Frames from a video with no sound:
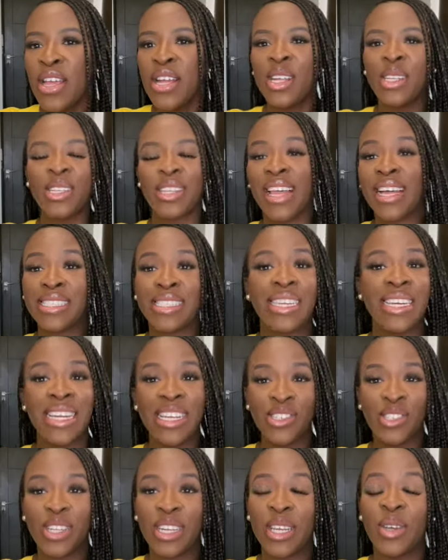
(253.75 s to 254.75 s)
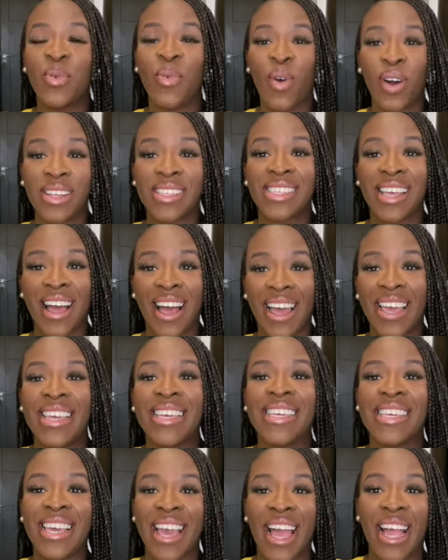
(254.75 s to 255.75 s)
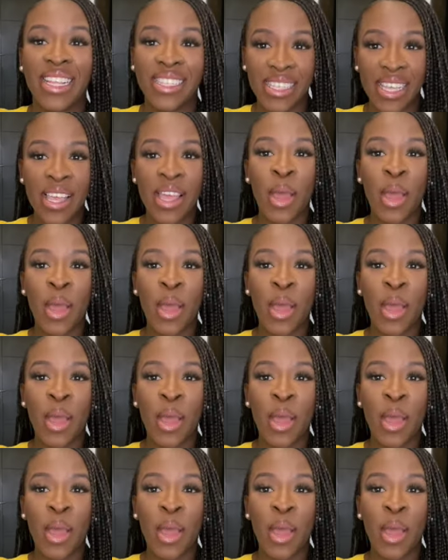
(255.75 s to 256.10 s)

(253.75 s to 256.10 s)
So that's literally what I get.